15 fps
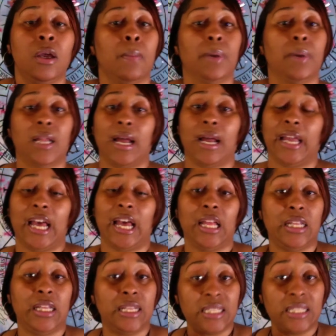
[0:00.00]
but I got,
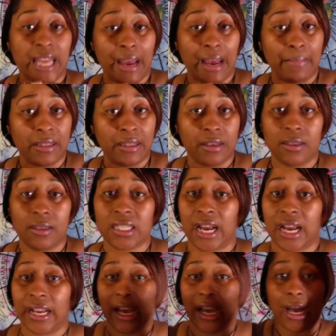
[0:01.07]
and it's amethyst,
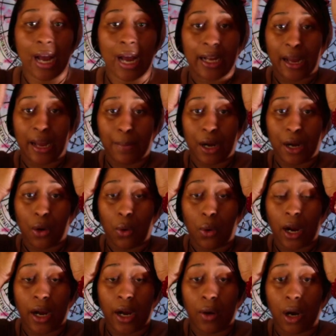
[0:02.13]
I got, I got my
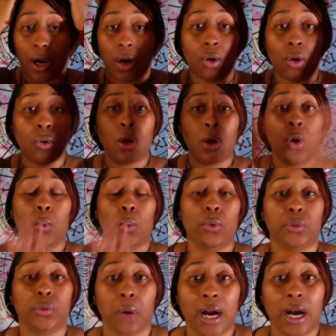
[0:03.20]
crown on.
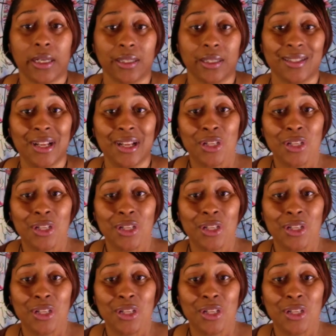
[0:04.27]
We rocking.